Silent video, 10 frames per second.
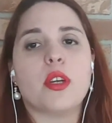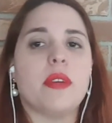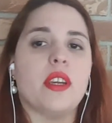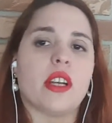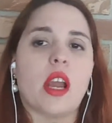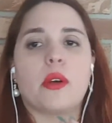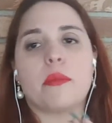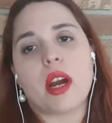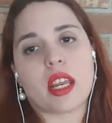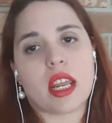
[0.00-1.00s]
could be your network
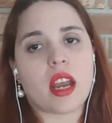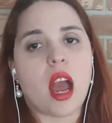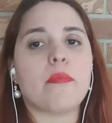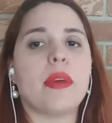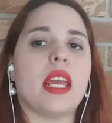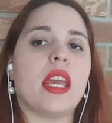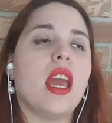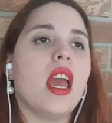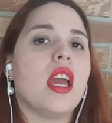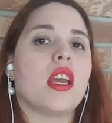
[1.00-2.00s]
marketing company,